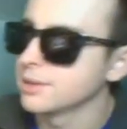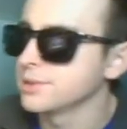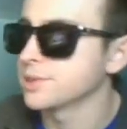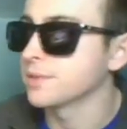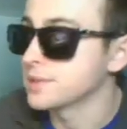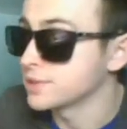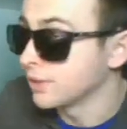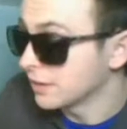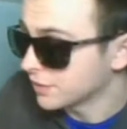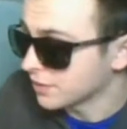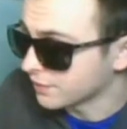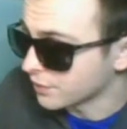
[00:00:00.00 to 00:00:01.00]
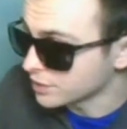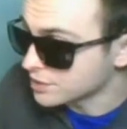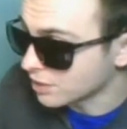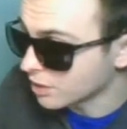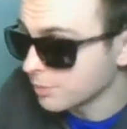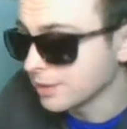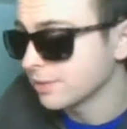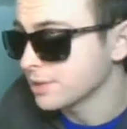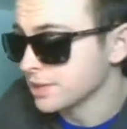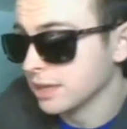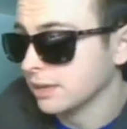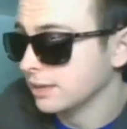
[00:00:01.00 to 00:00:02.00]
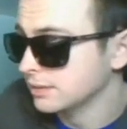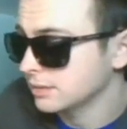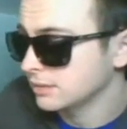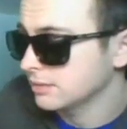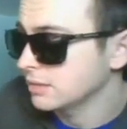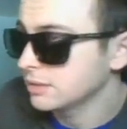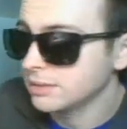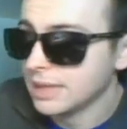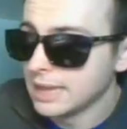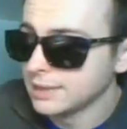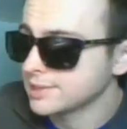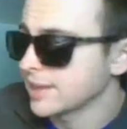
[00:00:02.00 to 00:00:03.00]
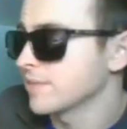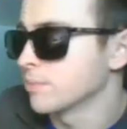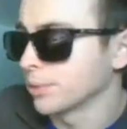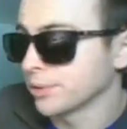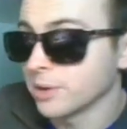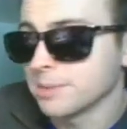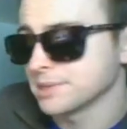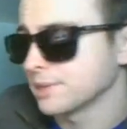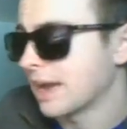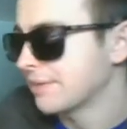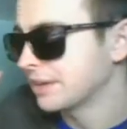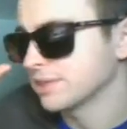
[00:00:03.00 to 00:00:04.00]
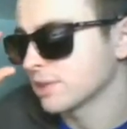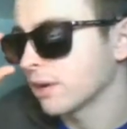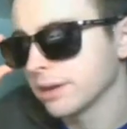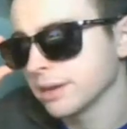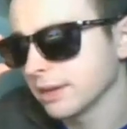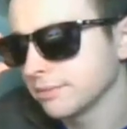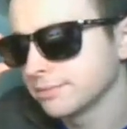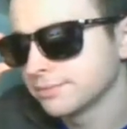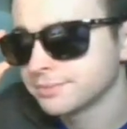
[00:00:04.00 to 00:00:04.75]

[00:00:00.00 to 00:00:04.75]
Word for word: So this is only for the first tournament. There's like 7 more tournaments that haven't even started yet.